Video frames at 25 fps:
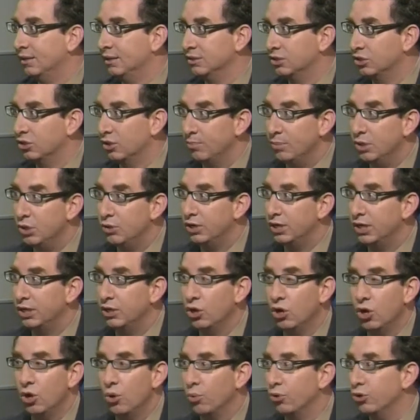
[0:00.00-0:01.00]
this
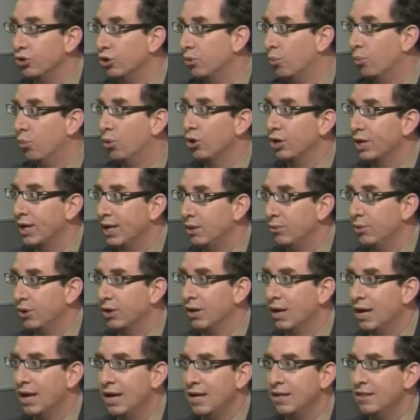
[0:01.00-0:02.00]
community where you can work
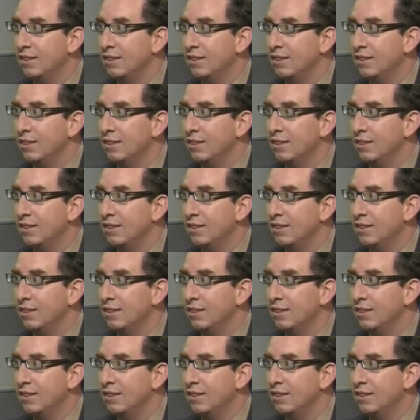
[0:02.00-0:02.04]
anywhere,